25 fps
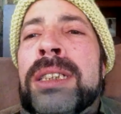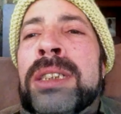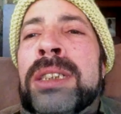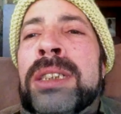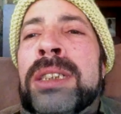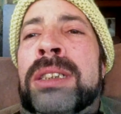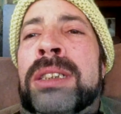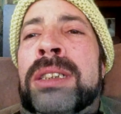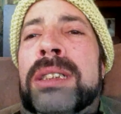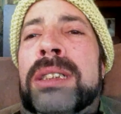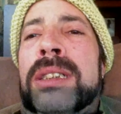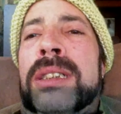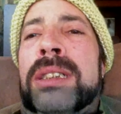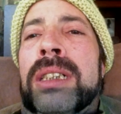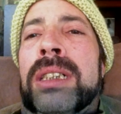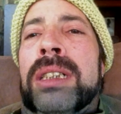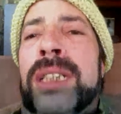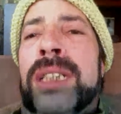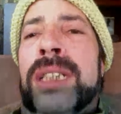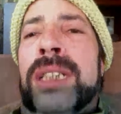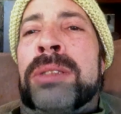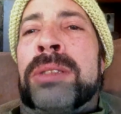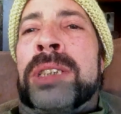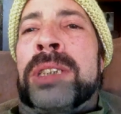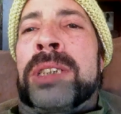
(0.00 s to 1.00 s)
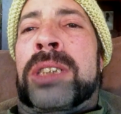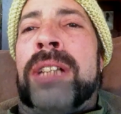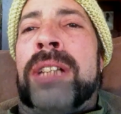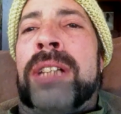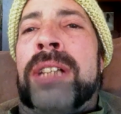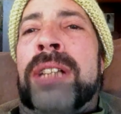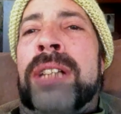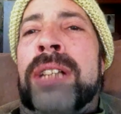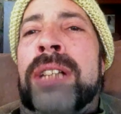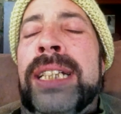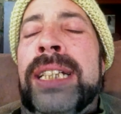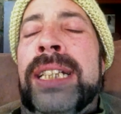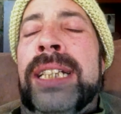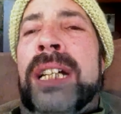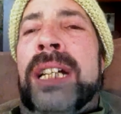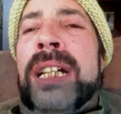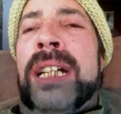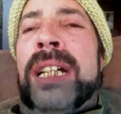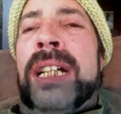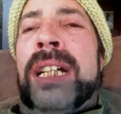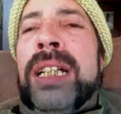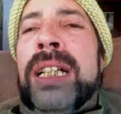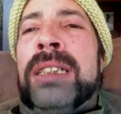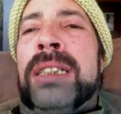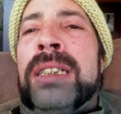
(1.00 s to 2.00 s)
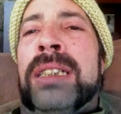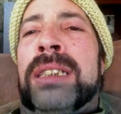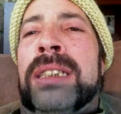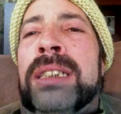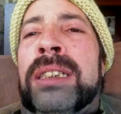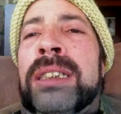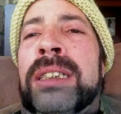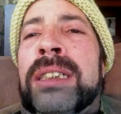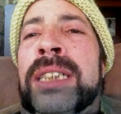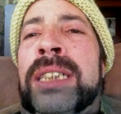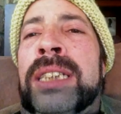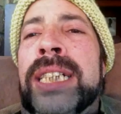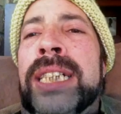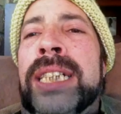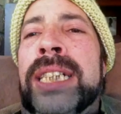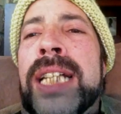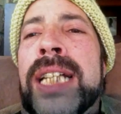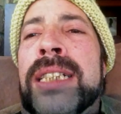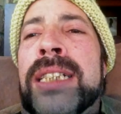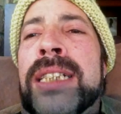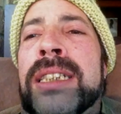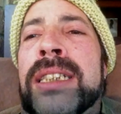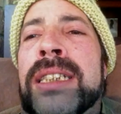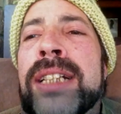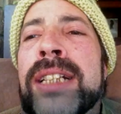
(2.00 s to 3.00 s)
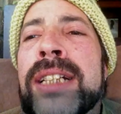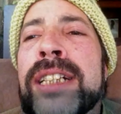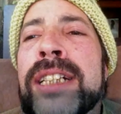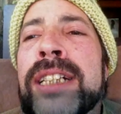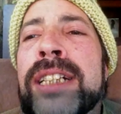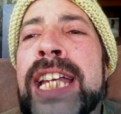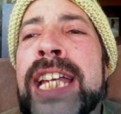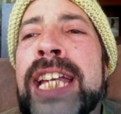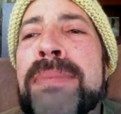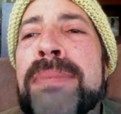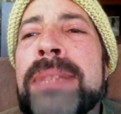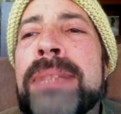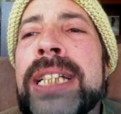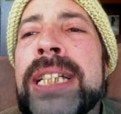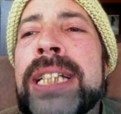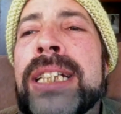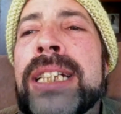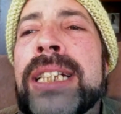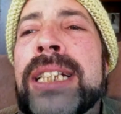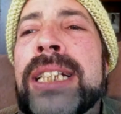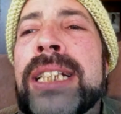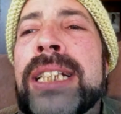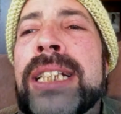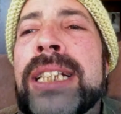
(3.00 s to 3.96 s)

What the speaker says: this was great. See you guys later. It gave me a...